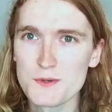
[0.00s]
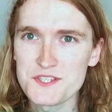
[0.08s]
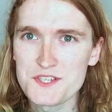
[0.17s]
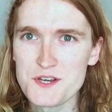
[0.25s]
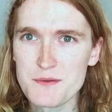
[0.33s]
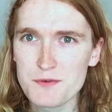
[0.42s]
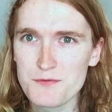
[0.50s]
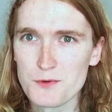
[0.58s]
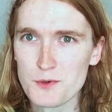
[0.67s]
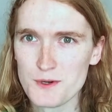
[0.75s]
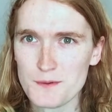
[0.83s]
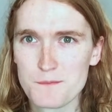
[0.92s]
Question number
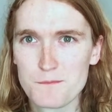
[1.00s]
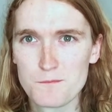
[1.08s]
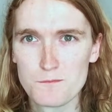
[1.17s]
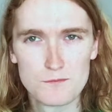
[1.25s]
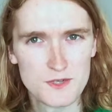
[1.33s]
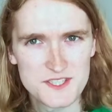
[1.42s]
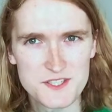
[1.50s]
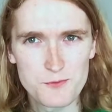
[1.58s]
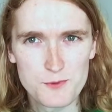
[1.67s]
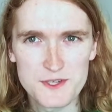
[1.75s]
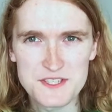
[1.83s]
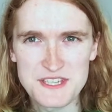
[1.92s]
four, what's the
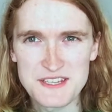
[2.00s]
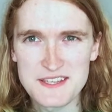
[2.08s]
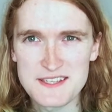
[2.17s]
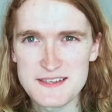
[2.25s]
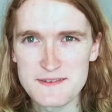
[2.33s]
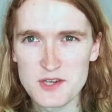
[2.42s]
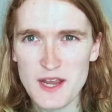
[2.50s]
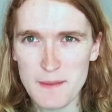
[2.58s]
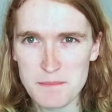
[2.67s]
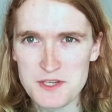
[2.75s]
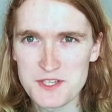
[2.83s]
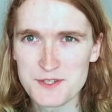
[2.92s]
worst thing that's ever
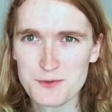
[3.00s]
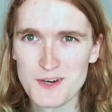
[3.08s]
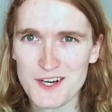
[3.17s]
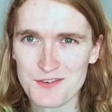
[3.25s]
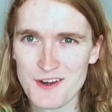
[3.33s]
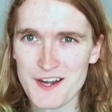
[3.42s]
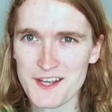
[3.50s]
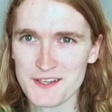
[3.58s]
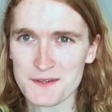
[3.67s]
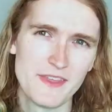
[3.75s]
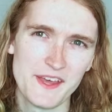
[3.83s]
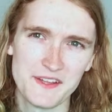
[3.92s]
happened to you while
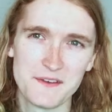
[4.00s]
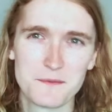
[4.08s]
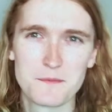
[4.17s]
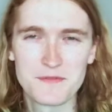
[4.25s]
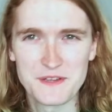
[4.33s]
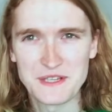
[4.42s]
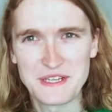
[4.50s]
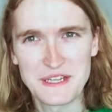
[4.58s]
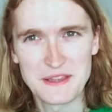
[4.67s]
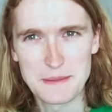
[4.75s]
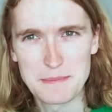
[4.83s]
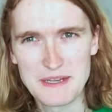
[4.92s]
writing? That feeling
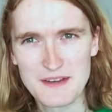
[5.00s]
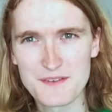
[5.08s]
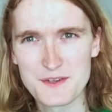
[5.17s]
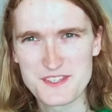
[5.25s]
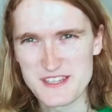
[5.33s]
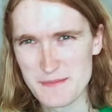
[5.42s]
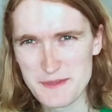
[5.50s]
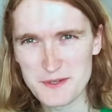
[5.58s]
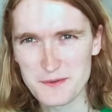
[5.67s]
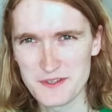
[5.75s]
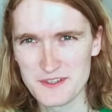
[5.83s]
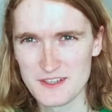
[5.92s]
in the pit of your
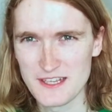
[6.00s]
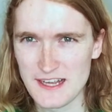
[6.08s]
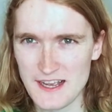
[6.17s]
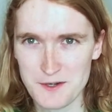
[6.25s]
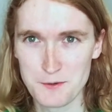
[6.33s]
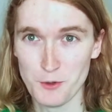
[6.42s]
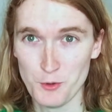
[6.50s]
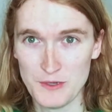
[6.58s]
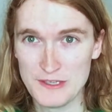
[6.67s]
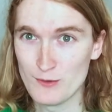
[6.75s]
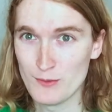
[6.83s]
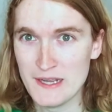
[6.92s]
stomach when you're like, I don't know
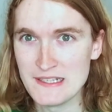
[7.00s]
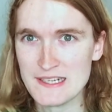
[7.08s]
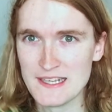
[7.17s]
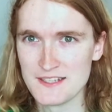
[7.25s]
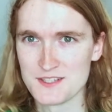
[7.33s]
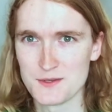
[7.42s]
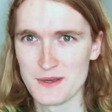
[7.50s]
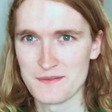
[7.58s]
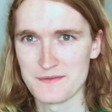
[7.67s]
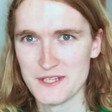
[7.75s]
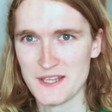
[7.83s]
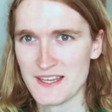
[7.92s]
what to write, and so I
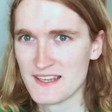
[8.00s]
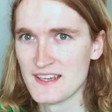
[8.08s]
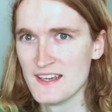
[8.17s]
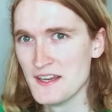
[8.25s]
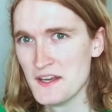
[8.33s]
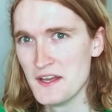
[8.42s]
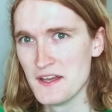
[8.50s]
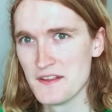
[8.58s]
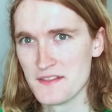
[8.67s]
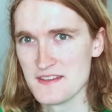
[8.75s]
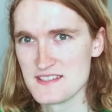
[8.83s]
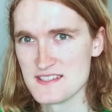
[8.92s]
feel like
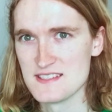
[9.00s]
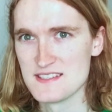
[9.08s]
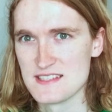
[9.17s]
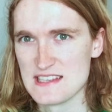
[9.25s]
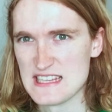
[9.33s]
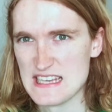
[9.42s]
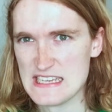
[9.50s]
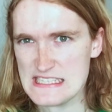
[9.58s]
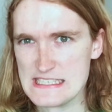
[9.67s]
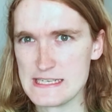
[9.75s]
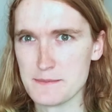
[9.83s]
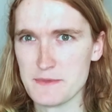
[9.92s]
this is the
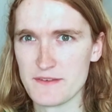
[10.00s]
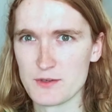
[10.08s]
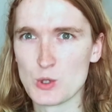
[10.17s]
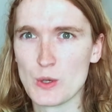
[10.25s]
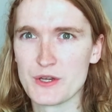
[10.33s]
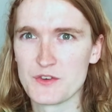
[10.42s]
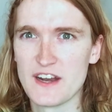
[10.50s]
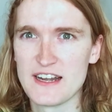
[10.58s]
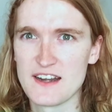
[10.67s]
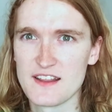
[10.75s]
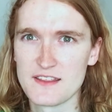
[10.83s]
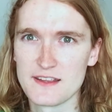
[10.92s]
end and I'm never going to write
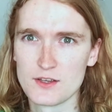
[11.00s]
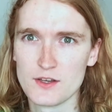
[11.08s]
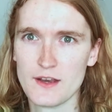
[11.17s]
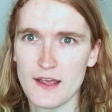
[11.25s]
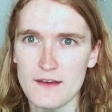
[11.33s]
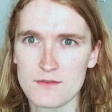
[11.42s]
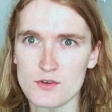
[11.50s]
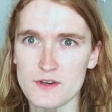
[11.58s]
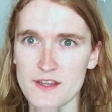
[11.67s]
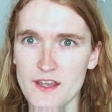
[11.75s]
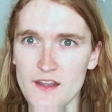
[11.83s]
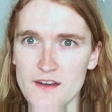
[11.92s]
anything good ever
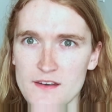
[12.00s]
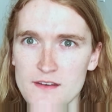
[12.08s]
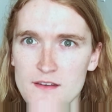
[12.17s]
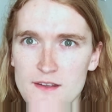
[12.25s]
again.